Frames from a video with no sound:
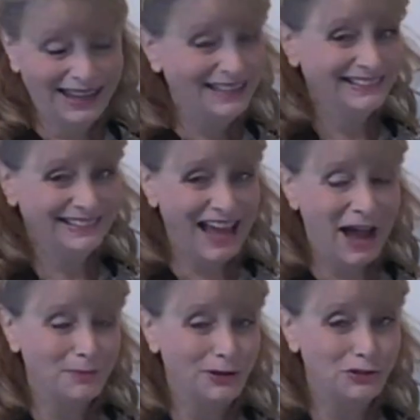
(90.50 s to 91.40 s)
Okay,
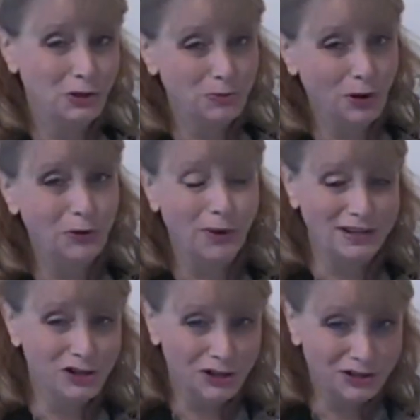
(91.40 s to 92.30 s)
I'm going to assume
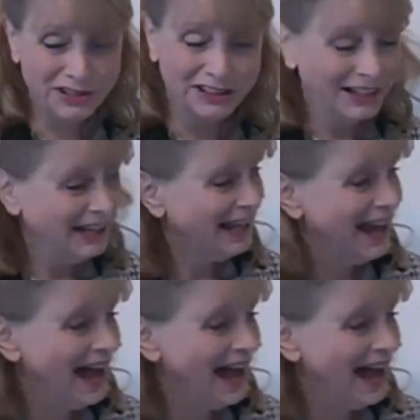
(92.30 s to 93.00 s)
no questions.